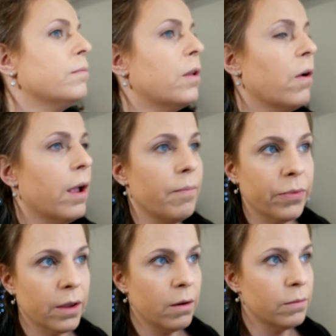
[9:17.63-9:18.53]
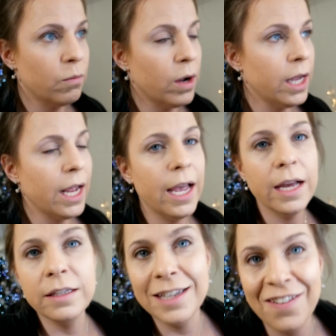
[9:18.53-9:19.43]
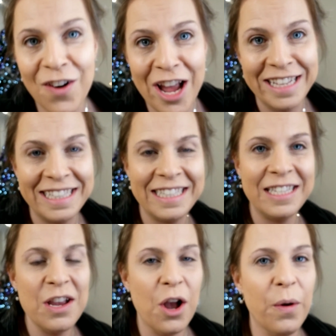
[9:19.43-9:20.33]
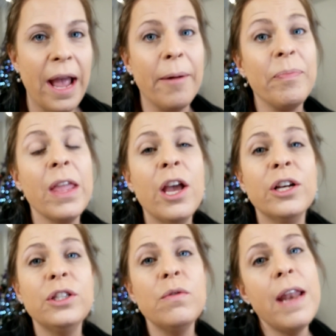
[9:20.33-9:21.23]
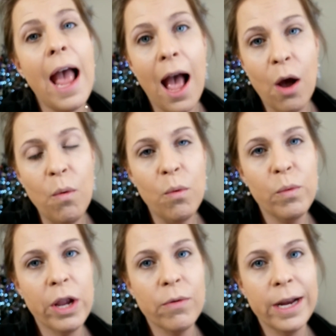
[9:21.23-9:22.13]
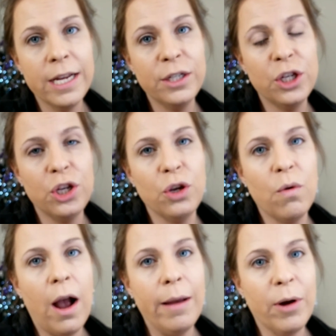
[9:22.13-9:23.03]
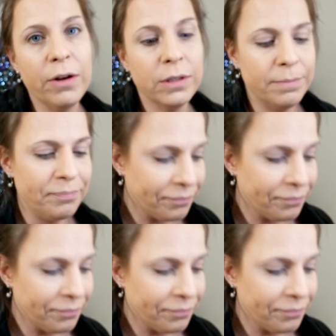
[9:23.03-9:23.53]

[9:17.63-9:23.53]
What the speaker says: Okay, what a difference. Okay, so now we are ready to do eyebrows.